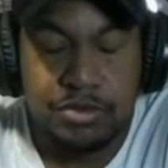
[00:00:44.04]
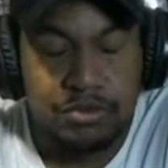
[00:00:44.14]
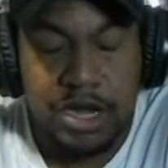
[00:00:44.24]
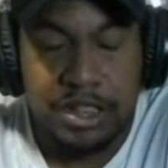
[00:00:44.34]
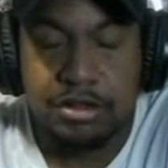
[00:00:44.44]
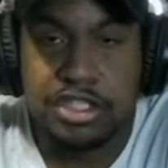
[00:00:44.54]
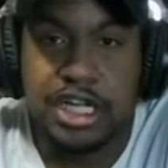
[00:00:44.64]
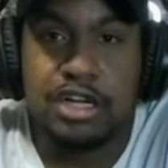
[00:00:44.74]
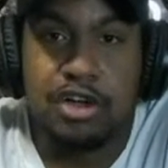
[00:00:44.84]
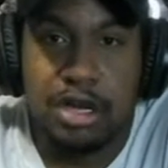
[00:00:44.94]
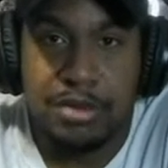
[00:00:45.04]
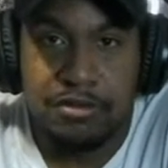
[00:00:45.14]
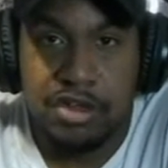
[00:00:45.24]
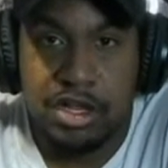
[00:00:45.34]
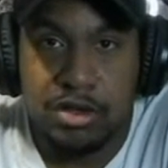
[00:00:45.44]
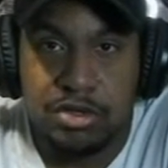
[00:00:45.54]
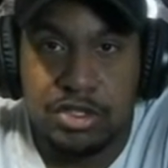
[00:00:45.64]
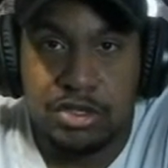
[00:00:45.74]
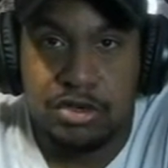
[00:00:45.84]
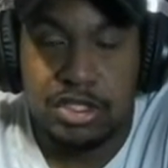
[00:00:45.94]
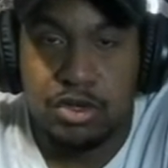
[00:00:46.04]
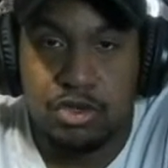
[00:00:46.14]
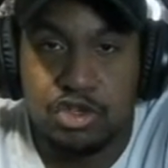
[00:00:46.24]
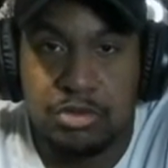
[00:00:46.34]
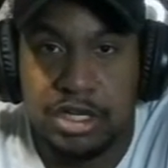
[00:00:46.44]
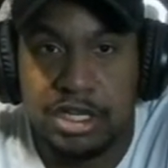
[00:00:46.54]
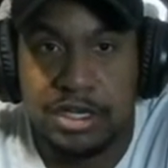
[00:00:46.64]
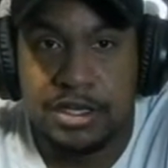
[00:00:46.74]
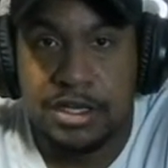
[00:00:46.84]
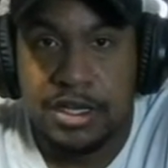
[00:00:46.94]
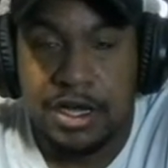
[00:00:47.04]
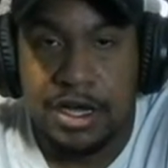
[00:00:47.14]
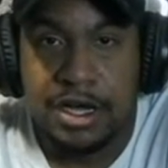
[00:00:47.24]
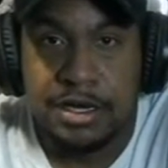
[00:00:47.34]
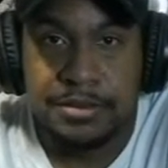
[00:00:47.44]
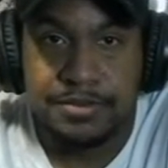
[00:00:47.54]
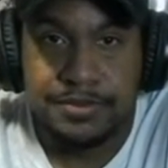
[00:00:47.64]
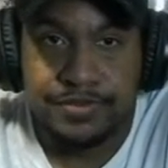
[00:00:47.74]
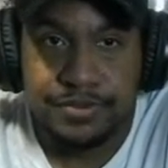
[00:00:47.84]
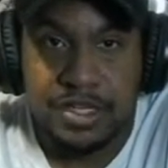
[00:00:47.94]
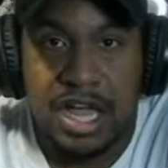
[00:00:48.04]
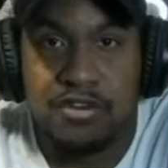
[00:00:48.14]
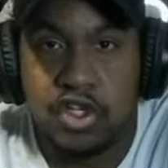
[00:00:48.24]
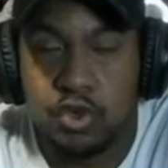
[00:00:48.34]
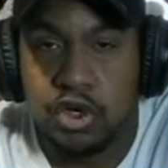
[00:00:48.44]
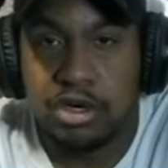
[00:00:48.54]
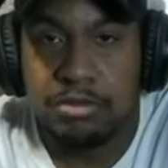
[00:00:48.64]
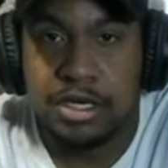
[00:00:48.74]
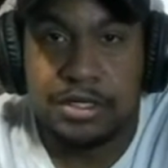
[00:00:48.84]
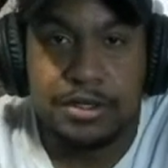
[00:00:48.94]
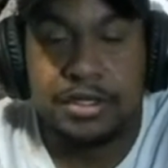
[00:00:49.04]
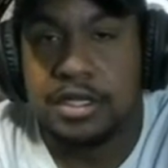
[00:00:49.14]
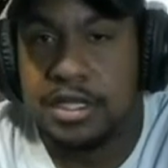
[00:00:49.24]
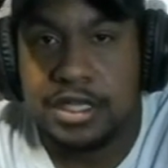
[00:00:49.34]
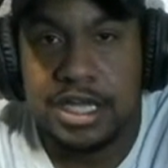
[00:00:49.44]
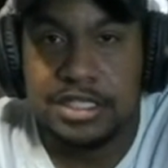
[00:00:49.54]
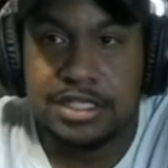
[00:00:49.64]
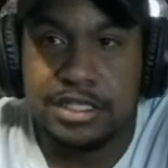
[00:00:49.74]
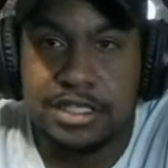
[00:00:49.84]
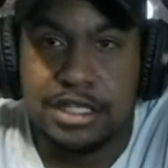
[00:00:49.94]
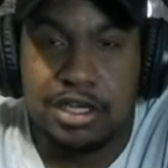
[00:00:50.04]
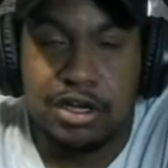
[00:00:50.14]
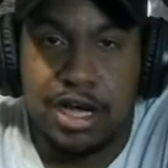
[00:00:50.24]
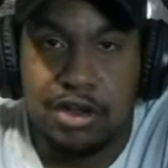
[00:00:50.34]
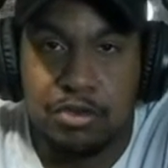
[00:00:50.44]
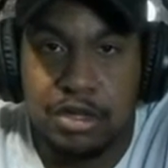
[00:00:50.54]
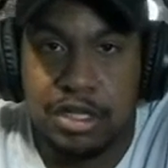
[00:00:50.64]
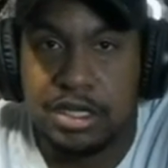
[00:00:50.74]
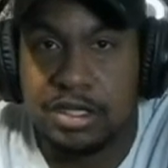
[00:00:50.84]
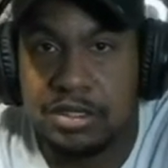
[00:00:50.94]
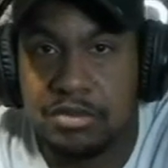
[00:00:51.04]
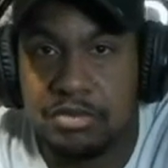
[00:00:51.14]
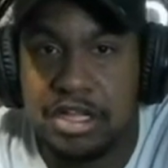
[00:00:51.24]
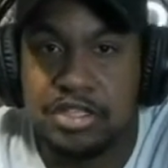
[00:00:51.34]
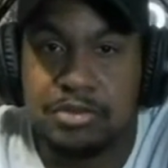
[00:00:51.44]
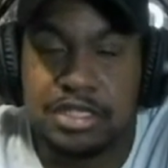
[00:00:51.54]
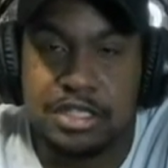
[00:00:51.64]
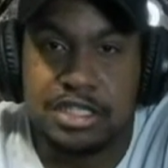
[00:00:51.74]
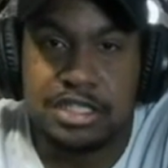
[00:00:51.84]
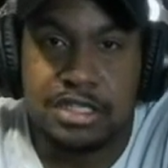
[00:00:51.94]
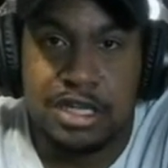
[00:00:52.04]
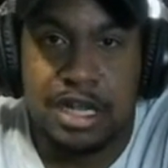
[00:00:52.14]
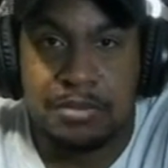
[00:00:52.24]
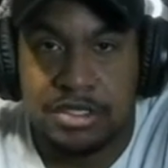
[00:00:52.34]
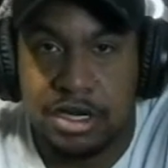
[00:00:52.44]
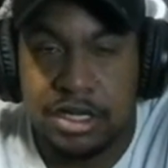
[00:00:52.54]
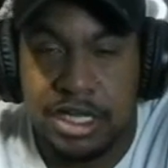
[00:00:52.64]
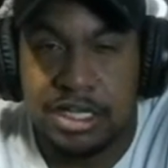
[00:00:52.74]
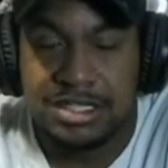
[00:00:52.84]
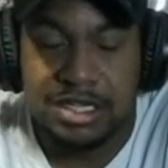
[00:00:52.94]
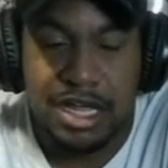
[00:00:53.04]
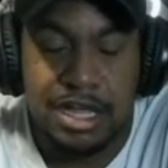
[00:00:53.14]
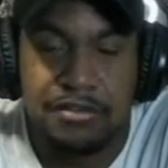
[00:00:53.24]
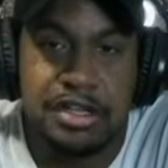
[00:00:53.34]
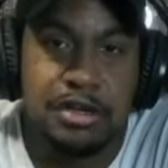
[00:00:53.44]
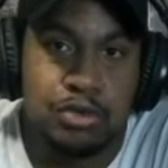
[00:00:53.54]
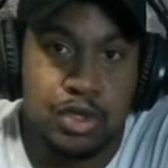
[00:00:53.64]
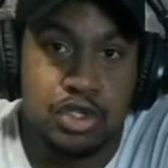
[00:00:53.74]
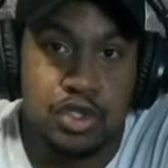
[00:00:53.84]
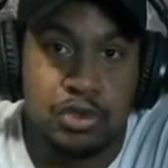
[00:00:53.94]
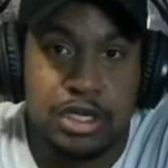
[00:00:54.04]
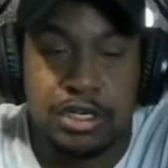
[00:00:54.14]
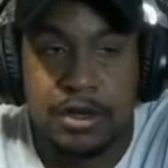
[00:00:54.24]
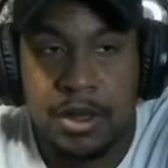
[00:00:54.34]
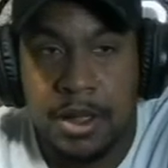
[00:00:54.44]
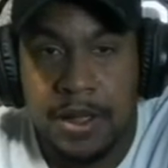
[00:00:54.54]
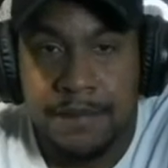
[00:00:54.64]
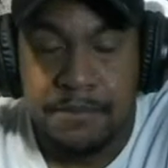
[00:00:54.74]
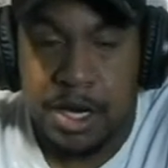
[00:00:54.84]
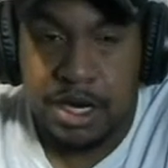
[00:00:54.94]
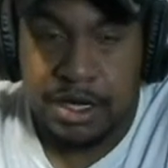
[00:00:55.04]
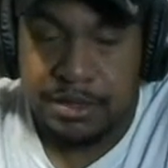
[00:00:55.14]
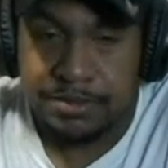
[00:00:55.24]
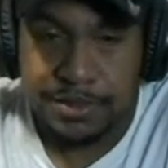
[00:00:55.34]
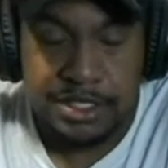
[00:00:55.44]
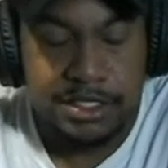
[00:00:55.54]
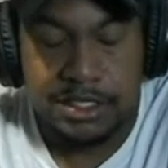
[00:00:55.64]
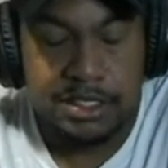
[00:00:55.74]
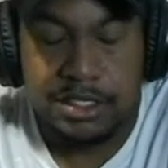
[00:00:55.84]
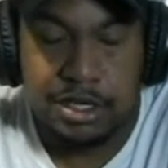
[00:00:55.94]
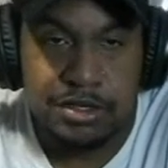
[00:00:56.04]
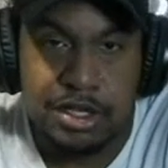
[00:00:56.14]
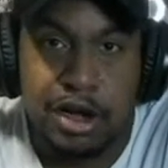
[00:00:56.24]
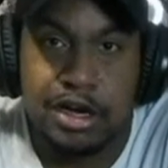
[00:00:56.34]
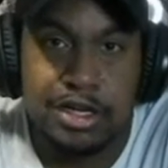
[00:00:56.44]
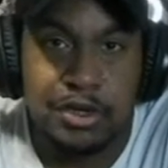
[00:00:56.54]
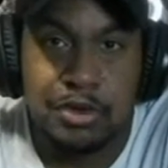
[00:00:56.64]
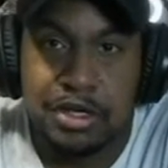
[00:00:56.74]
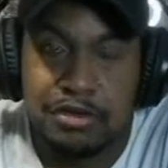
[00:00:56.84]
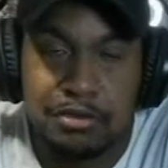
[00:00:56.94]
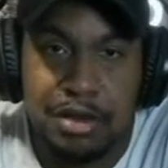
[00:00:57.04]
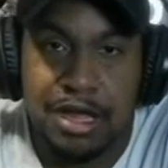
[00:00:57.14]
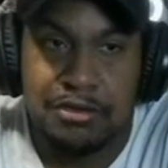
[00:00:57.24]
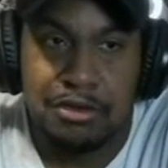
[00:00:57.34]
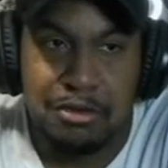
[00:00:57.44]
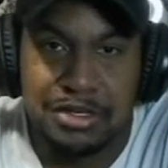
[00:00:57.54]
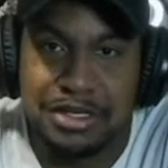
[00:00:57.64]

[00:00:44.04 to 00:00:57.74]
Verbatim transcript: rather sharing all of my videos on social media. Uh, I have a Twitter, but that's you know I don't really pay too much attention to that. I'm gonna start getting into that heavy real soon here. But um, it's, it's, you know it's hard doing different platforms,